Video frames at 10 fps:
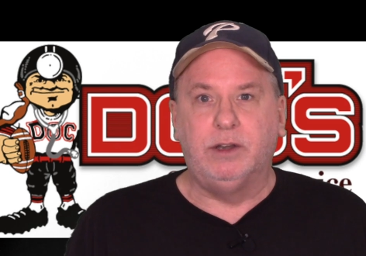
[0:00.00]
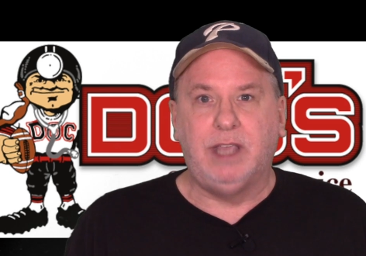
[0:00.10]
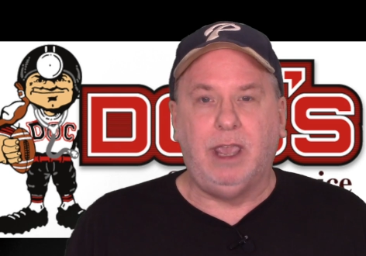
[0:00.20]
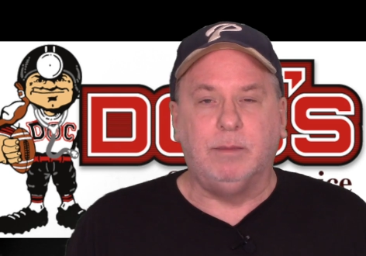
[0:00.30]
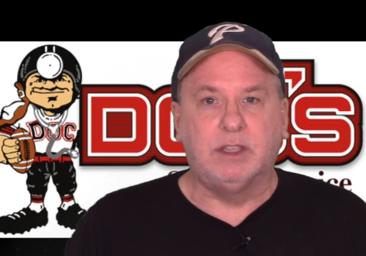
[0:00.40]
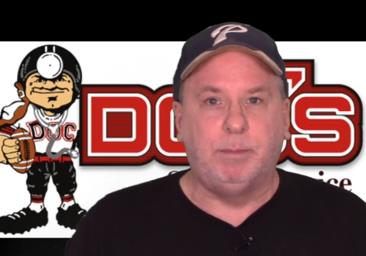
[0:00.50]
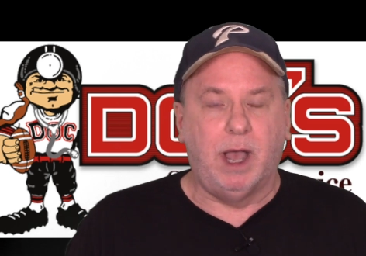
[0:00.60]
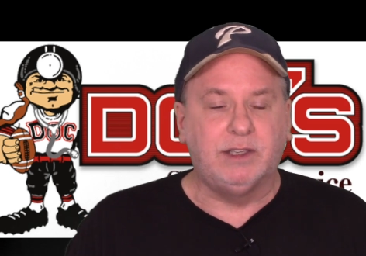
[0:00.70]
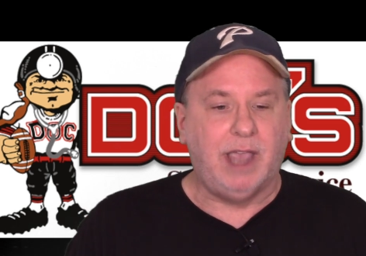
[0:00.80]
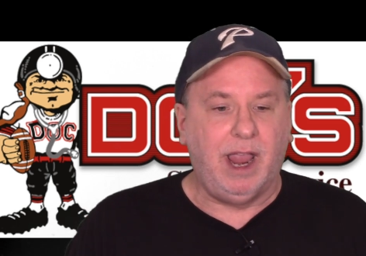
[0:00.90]
Speaker 1: teams, the
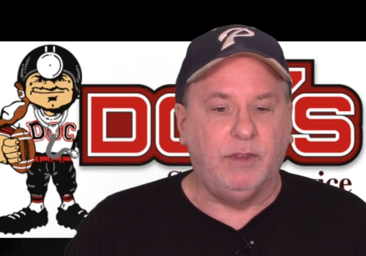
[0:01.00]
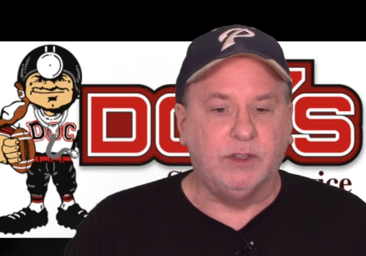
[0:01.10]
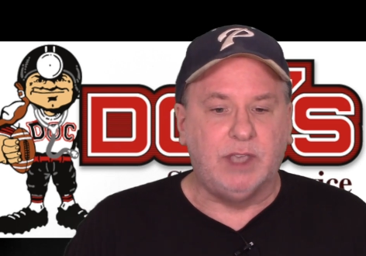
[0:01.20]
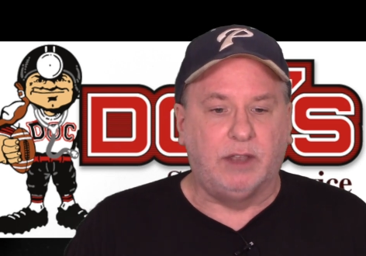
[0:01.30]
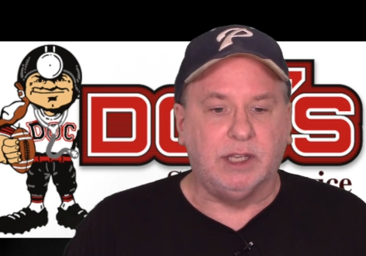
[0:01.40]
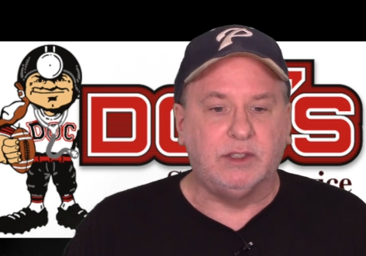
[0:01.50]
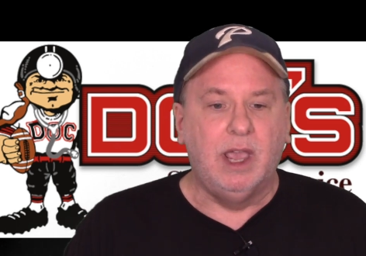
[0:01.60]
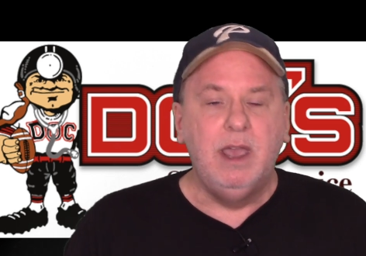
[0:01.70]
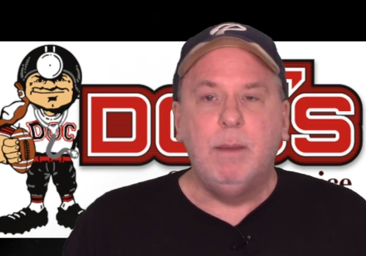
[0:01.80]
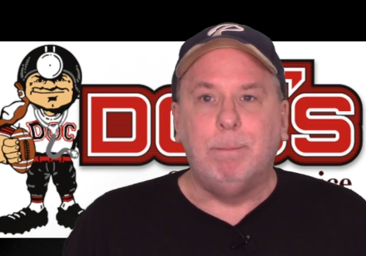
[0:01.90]
Bucks and the Celtics.
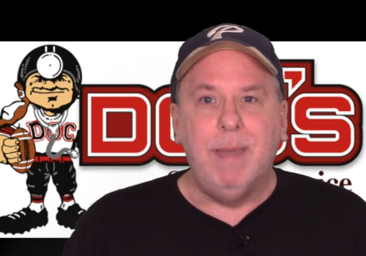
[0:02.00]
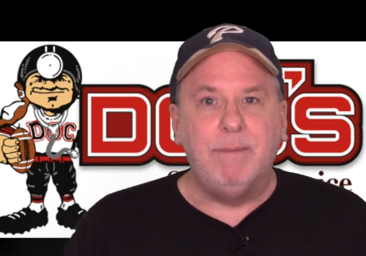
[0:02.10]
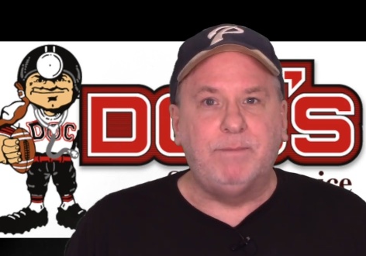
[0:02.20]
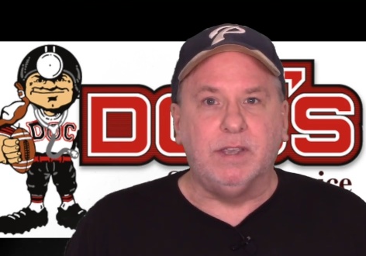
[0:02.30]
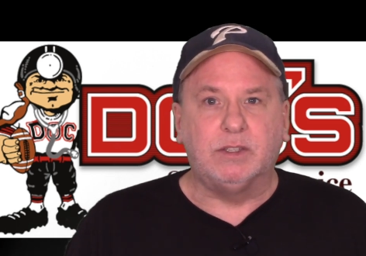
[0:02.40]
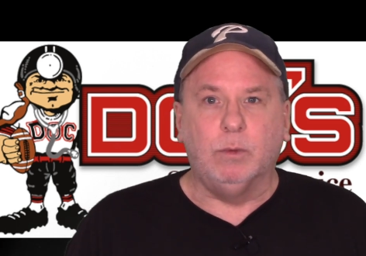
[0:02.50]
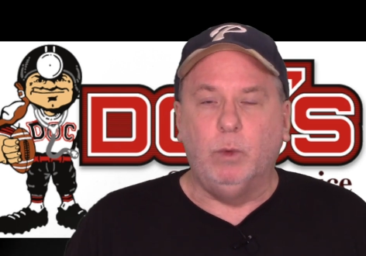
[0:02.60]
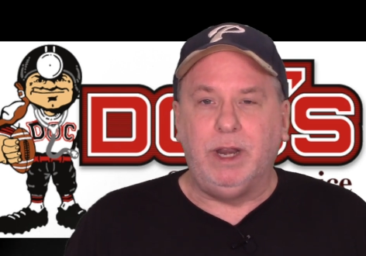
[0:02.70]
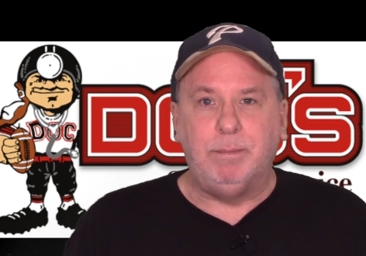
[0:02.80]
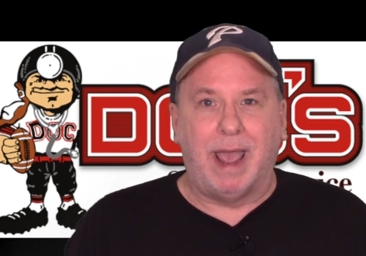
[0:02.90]
Memphis
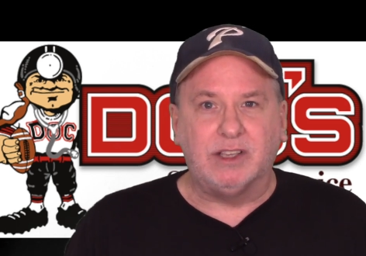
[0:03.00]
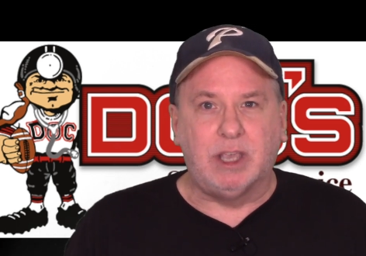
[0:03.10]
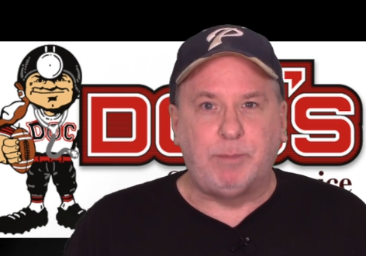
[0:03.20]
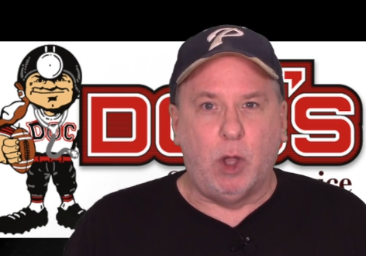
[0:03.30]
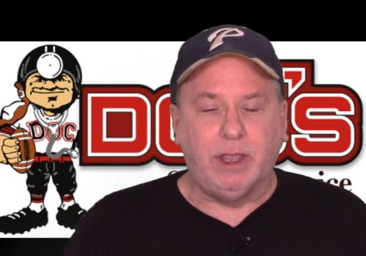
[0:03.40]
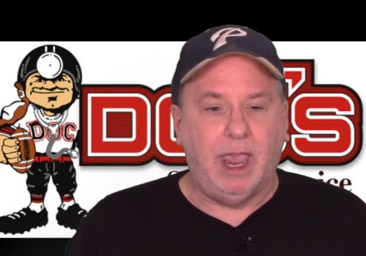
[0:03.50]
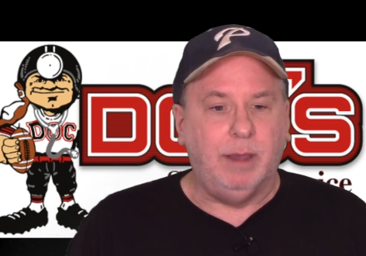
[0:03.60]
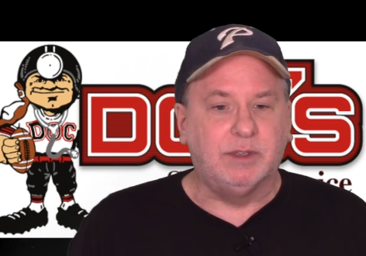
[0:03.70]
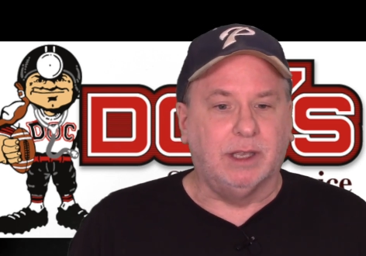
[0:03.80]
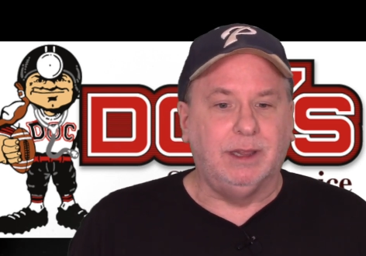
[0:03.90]
winning basketball
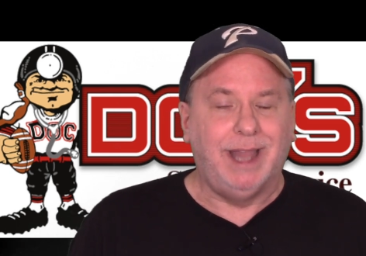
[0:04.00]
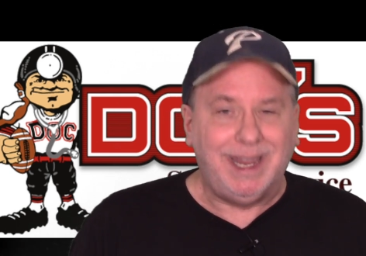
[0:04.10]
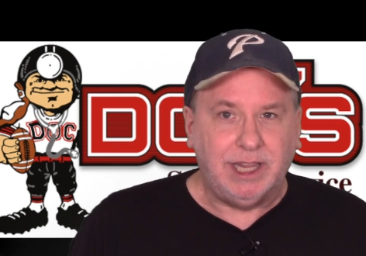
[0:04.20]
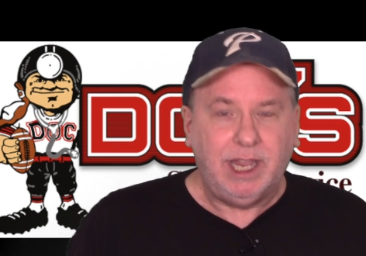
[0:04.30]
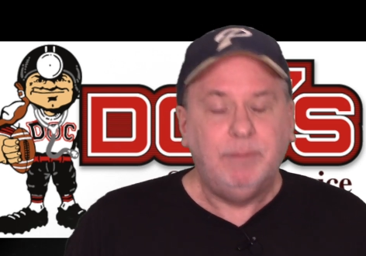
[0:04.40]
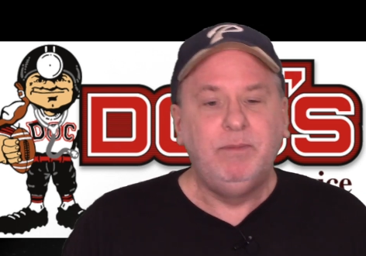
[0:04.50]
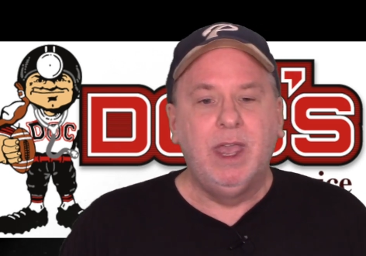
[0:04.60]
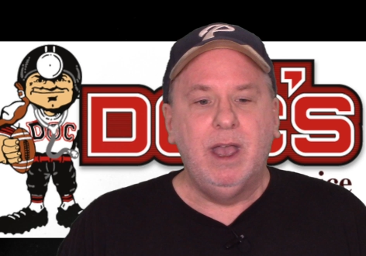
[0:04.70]
games lately.